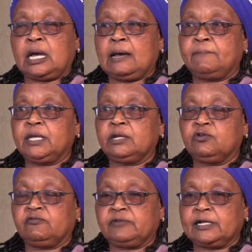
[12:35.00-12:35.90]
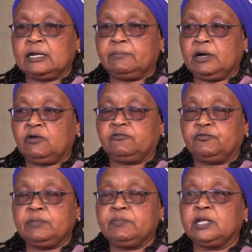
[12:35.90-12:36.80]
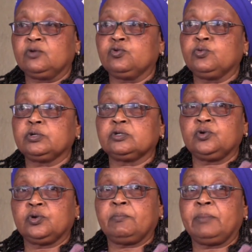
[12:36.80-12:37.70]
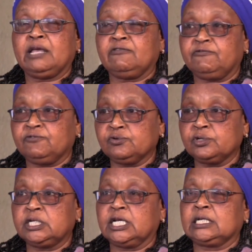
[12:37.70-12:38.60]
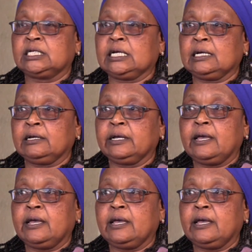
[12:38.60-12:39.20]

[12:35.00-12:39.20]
made of a number of women who would go buy food and